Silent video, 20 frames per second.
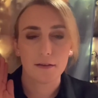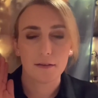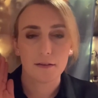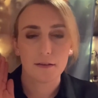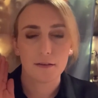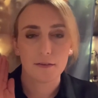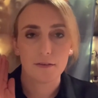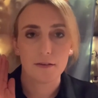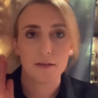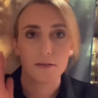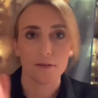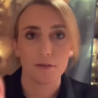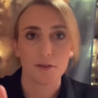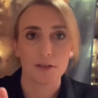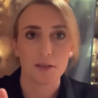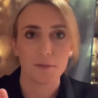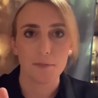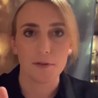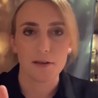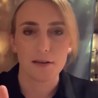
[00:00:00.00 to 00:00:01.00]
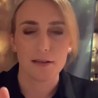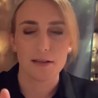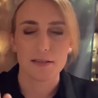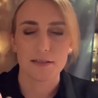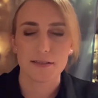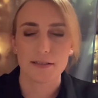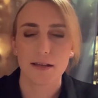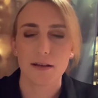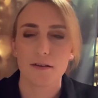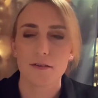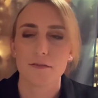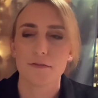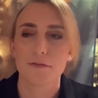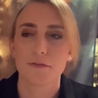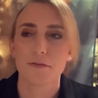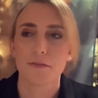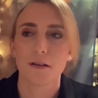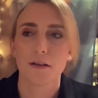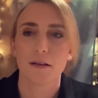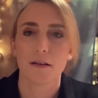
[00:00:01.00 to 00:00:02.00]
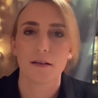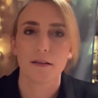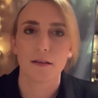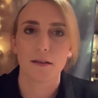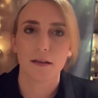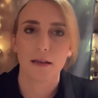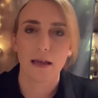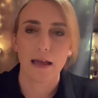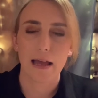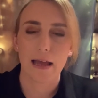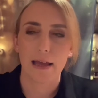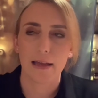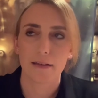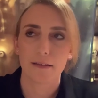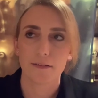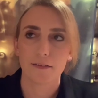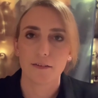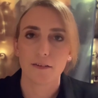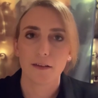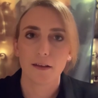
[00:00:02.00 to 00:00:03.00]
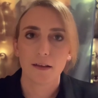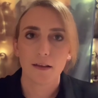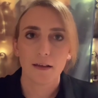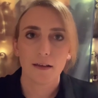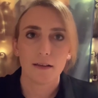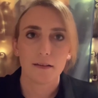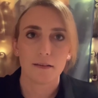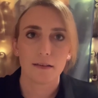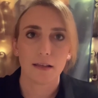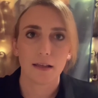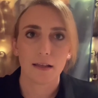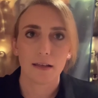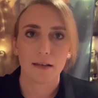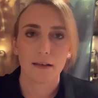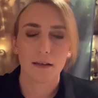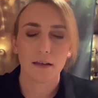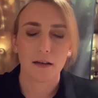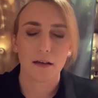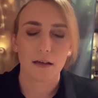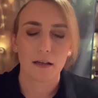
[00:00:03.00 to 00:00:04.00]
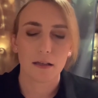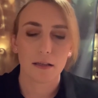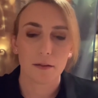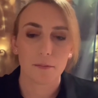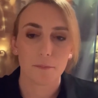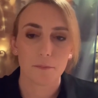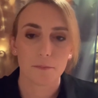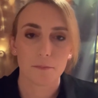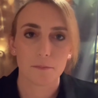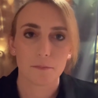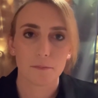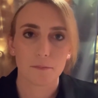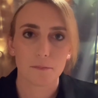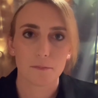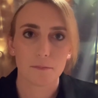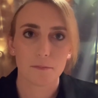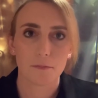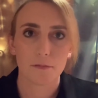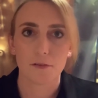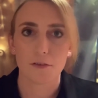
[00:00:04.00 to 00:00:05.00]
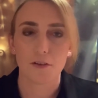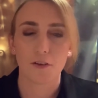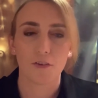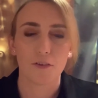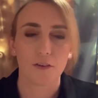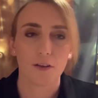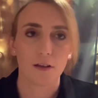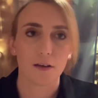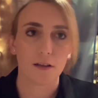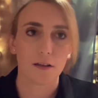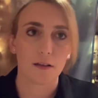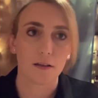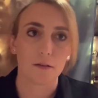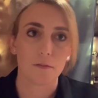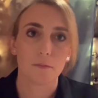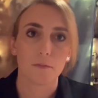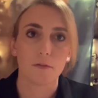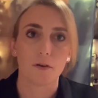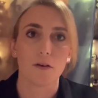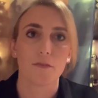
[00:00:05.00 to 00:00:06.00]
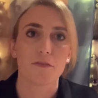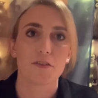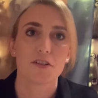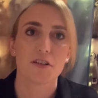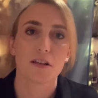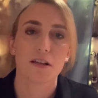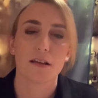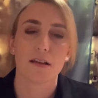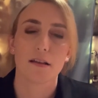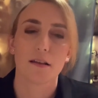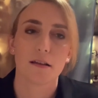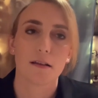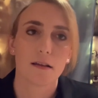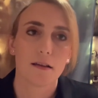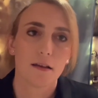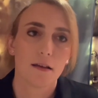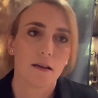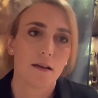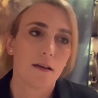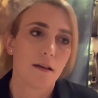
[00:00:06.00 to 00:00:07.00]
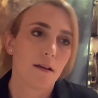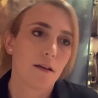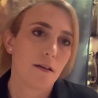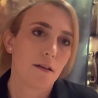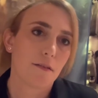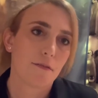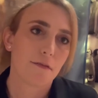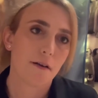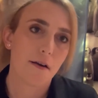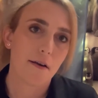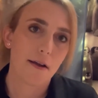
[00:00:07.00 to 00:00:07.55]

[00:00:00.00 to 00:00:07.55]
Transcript: the document itself, and then I'm just gonna obviously throw it